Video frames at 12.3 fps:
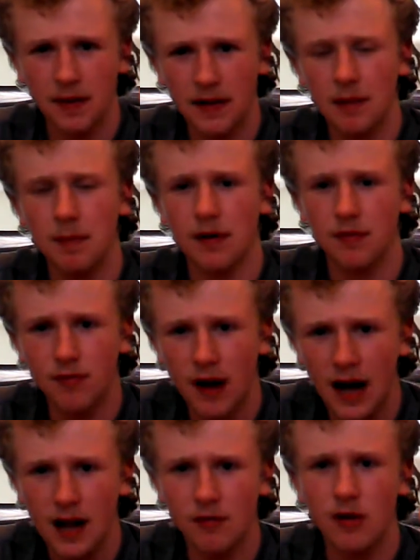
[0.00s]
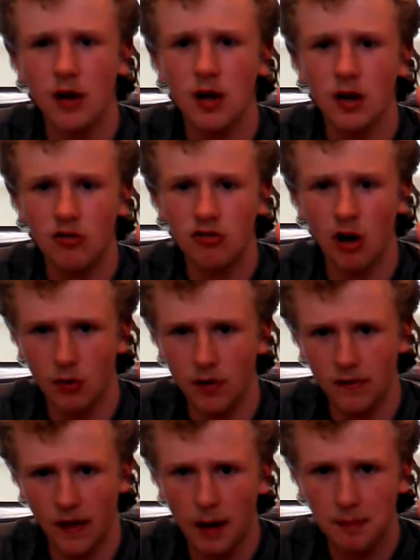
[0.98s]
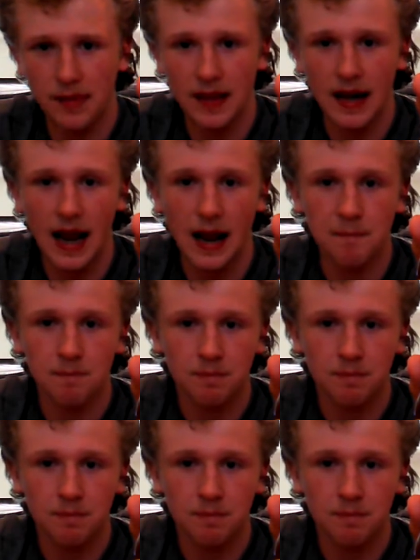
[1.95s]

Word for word: I think I picked five sodas up today.